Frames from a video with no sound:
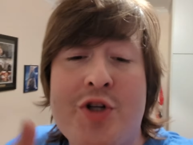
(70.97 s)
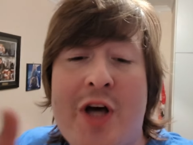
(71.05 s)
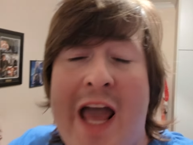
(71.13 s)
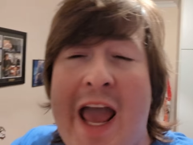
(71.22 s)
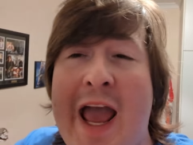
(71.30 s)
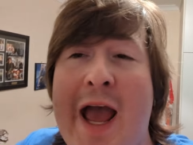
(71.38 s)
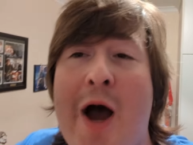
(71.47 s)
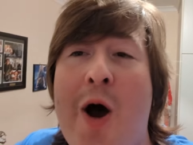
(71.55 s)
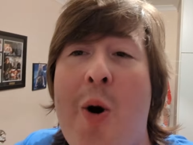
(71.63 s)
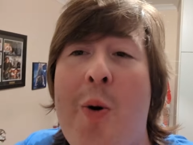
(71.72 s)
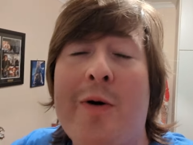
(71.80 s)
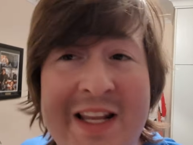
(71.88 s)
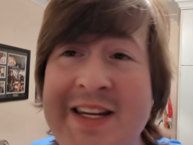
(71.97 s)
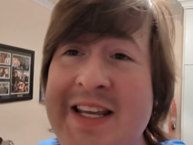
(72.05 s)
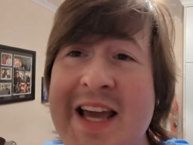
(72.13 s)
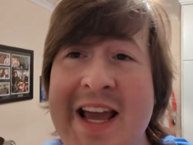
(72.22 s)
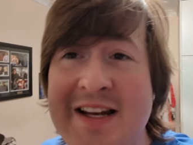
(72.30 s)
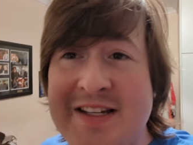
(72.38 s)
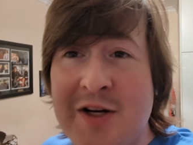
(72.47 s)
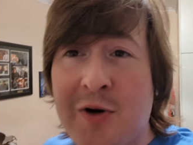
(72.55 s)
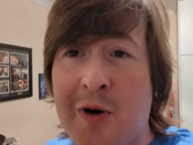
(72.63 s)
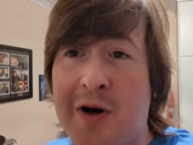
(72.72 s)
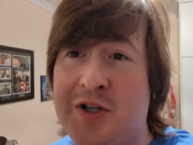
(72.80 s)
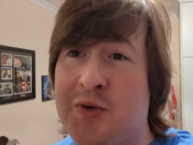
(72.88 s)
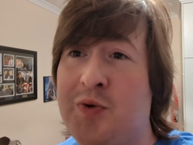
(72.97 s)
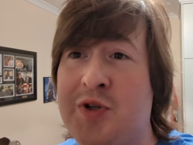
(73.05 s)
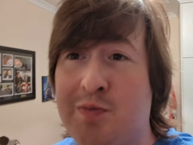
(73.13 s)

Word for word: to how the Antichrist was